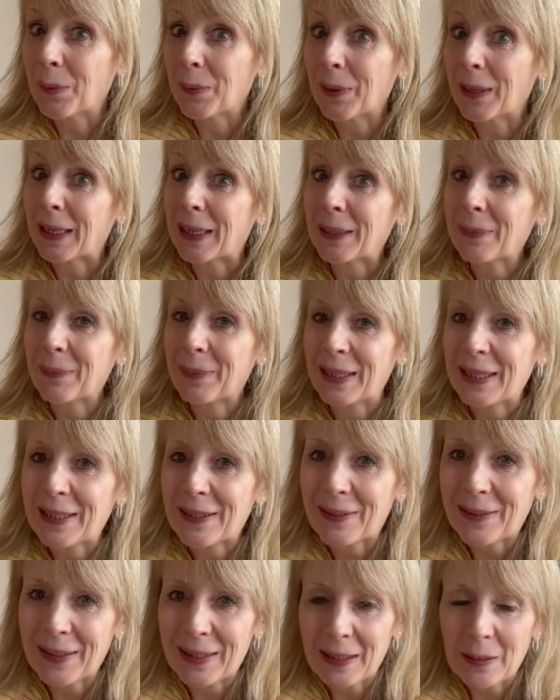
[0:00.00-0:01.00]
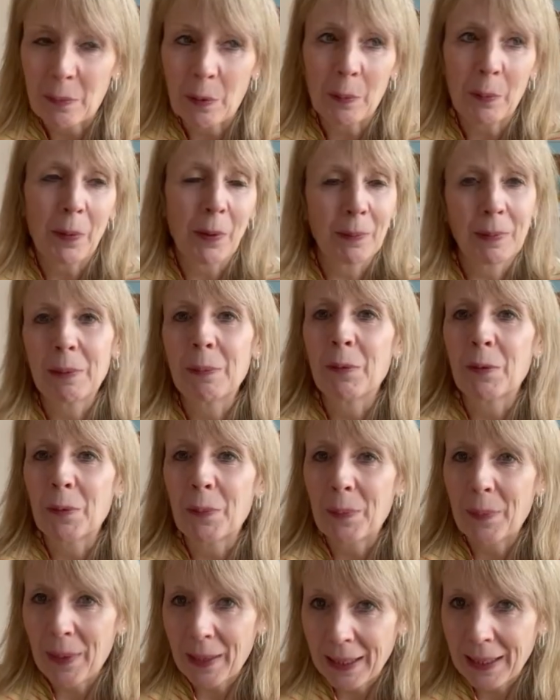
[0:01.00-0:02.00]
work based on this, but probably more
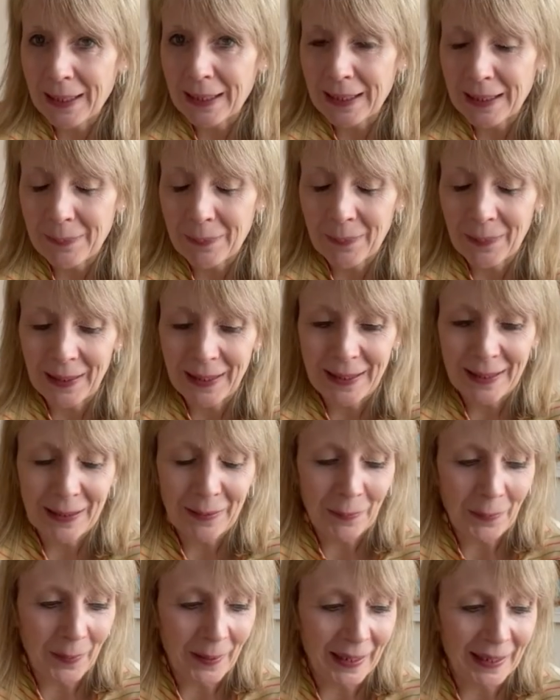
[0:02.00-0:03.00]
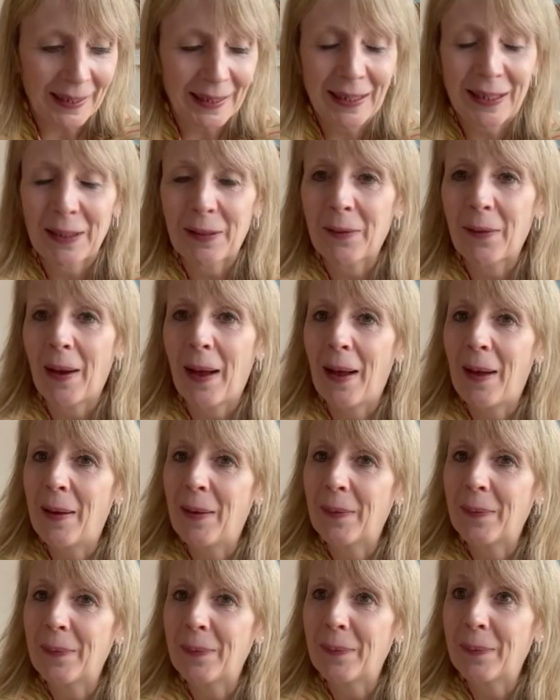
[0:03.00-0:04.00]
paint based work. So
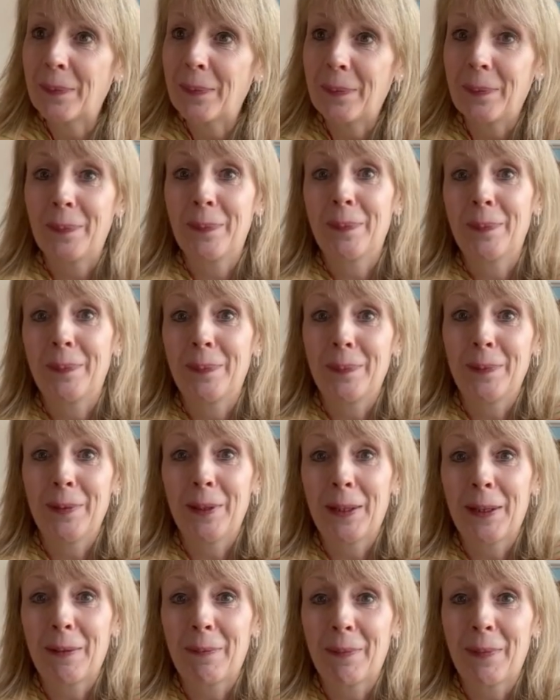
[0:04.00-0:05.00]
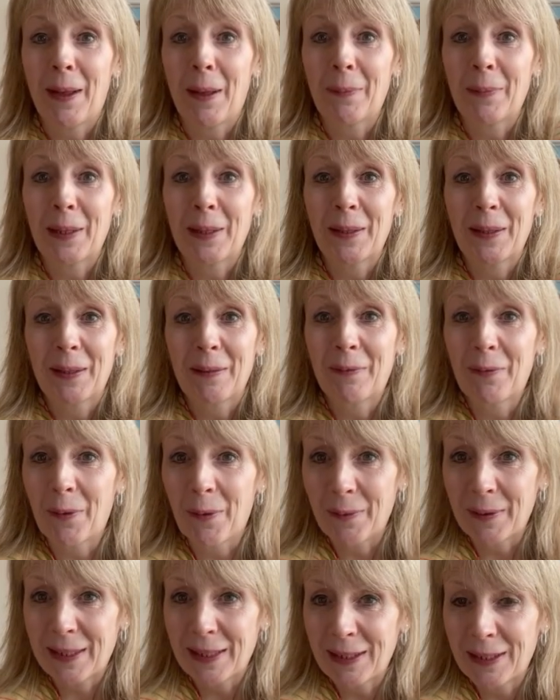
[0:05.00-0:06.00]
I'll be looking
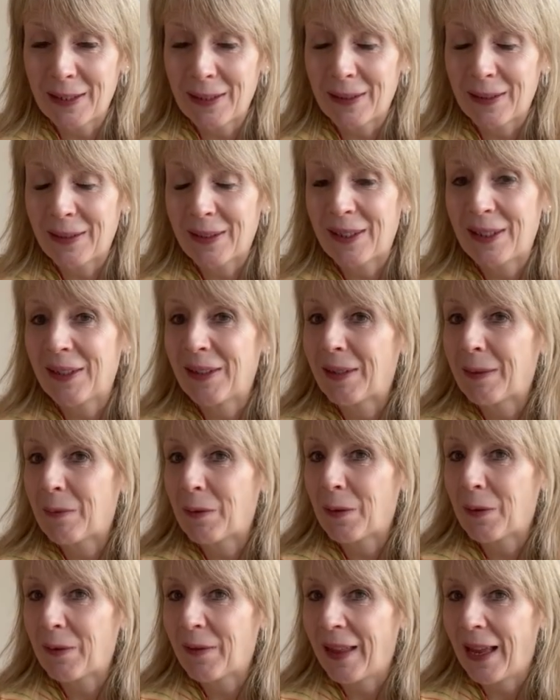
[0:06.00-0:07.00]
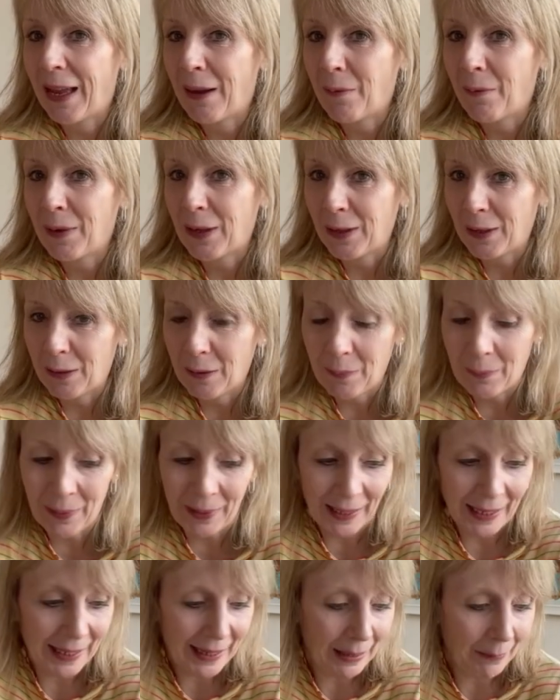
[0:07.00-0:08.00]
forward to sharing more of that with you. But
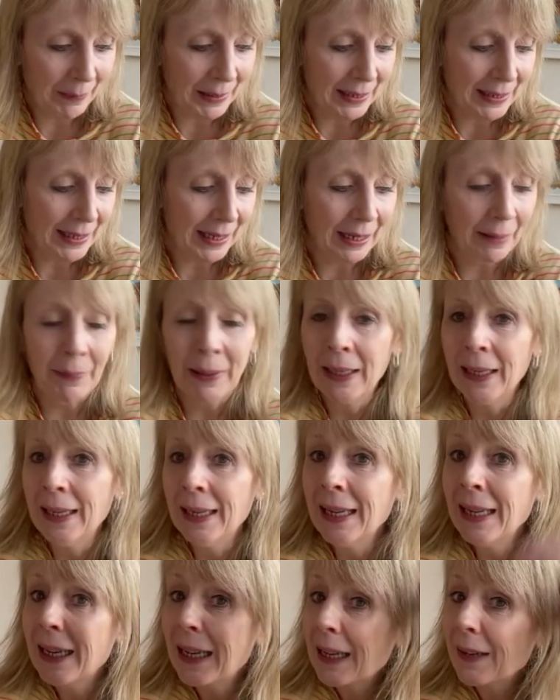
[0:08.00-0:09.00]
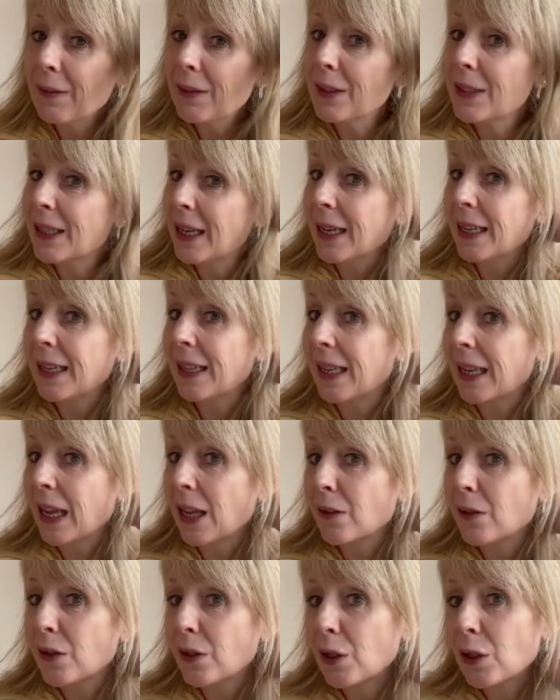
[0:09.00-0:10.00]
in the meantime, if there's anything
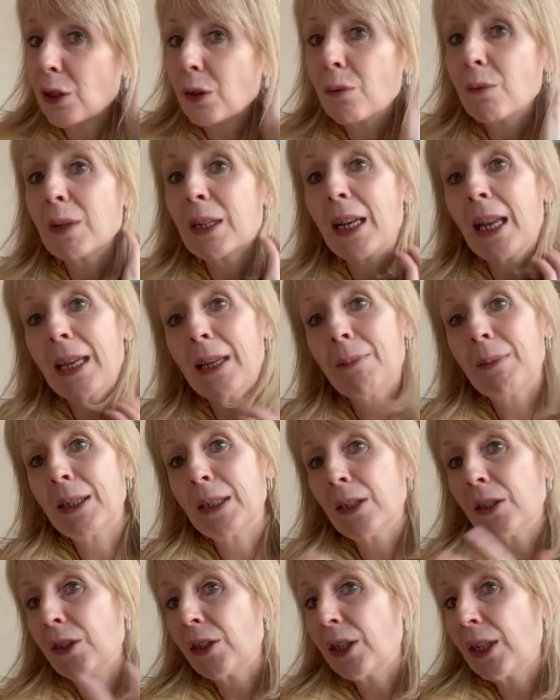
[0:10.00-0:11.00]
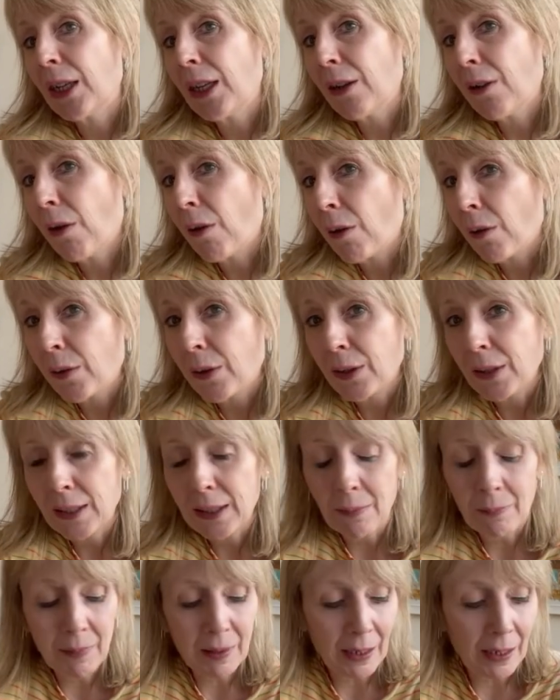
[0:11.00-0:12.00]
else that you would like me to share, or there's
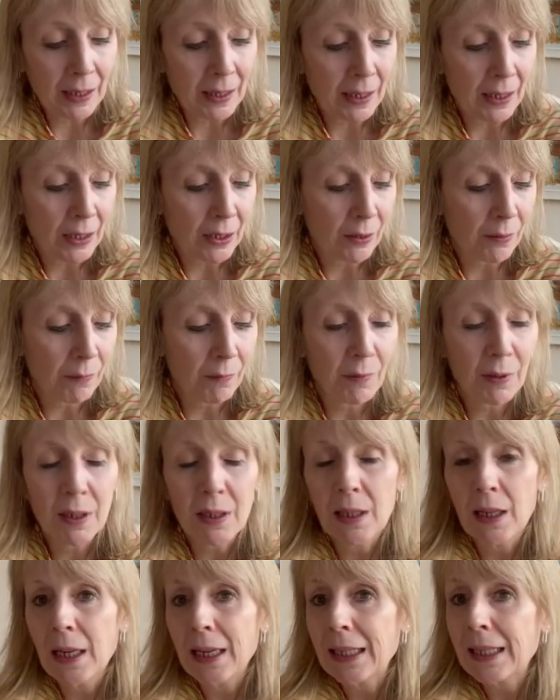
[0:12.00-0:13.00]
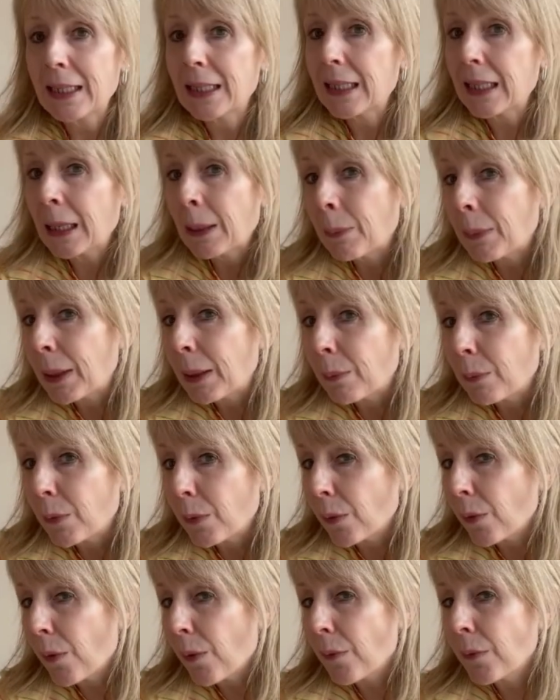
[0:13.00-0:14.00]
something that you would like to see a bit
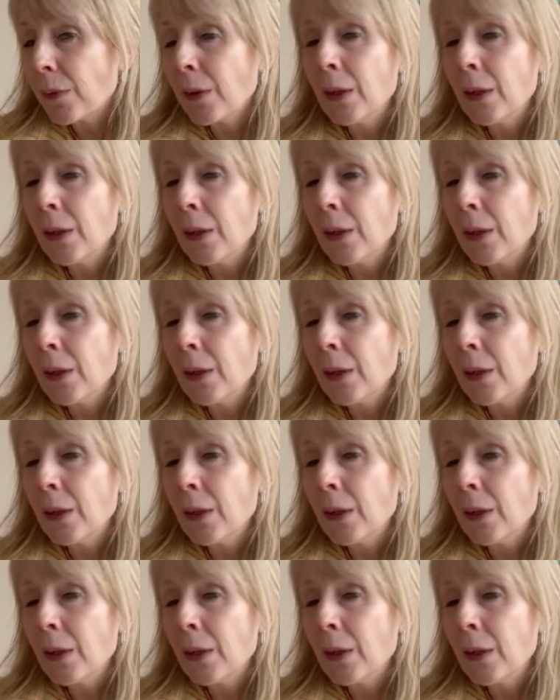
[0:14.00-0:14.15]
more